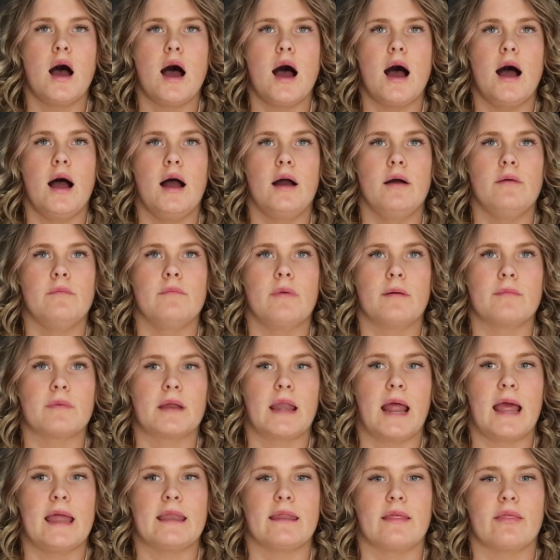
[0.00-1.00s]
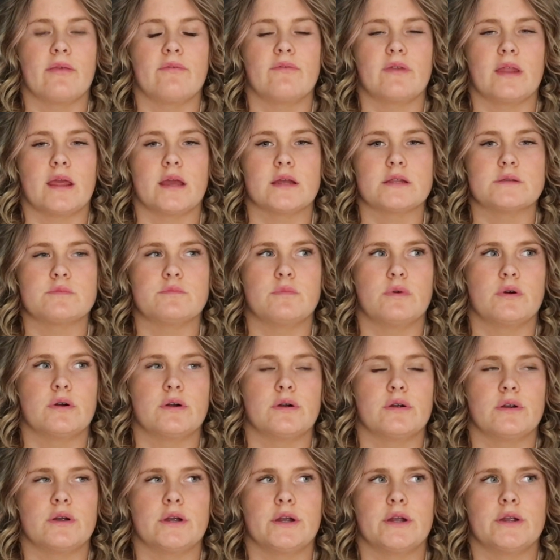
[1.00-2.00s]
I'm gonna edit the video
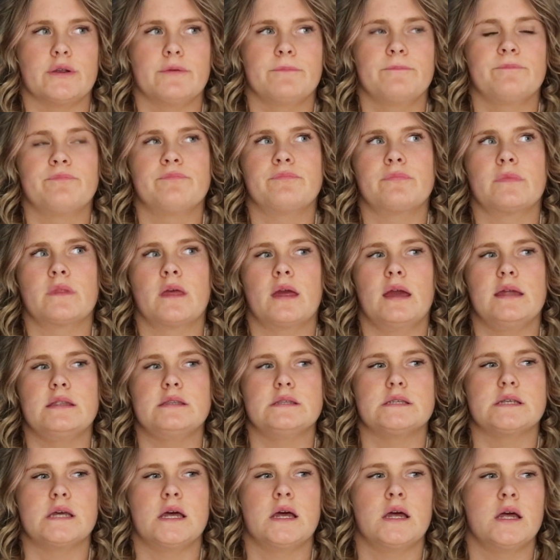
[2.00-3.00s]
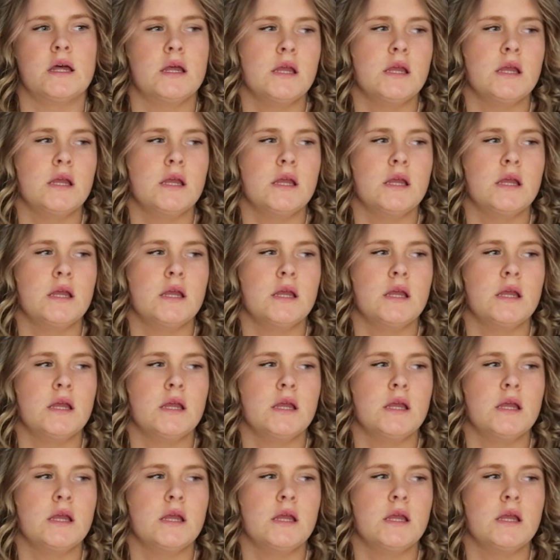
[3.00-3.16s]
tomorrow and